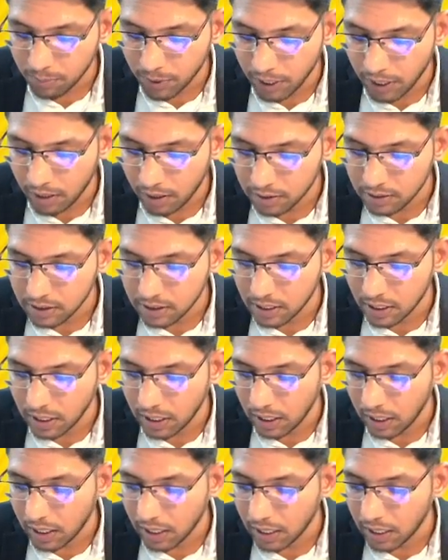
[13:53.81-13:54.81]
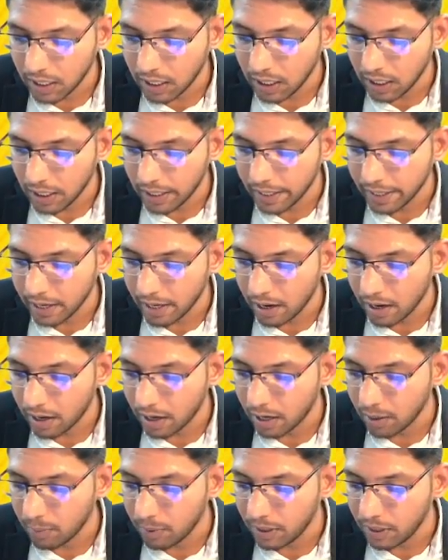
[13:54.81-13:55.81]
B, C, D, DA,
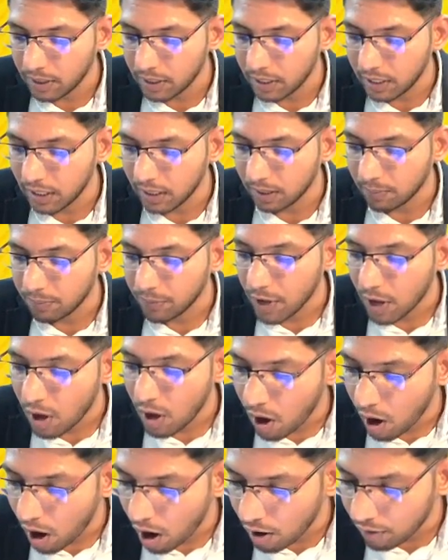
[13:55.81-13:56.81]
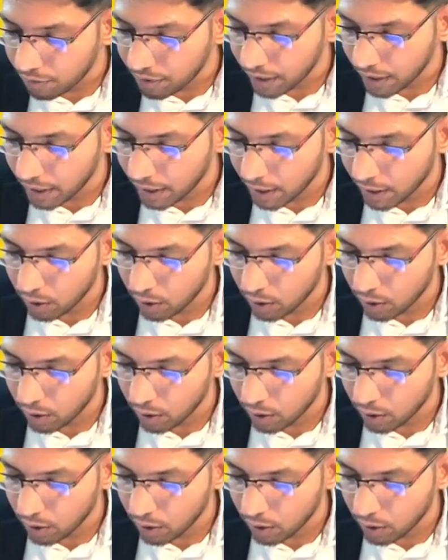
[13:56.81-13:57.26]
DB, E of the